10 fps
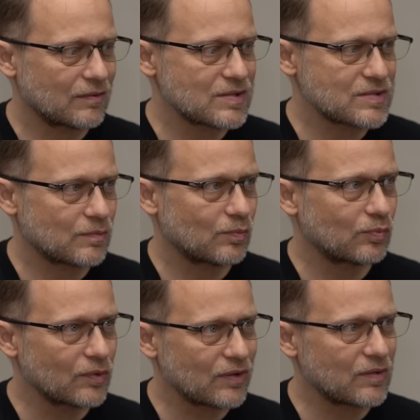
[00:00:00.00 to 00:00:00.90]
some
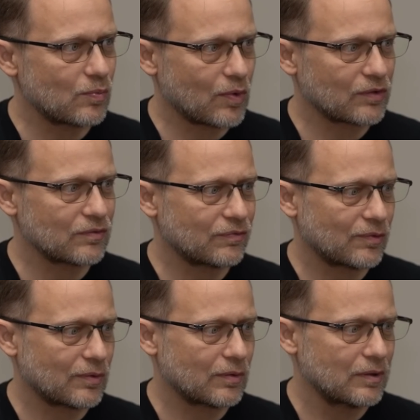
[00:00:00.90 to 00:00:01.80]
really
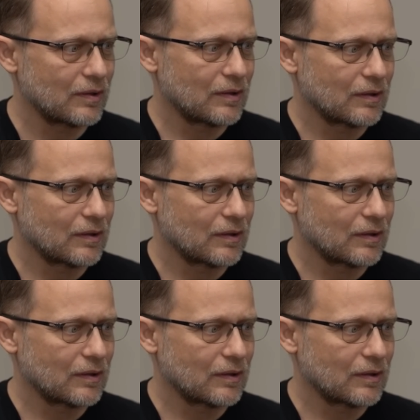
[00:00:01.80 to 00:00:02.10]
wonderful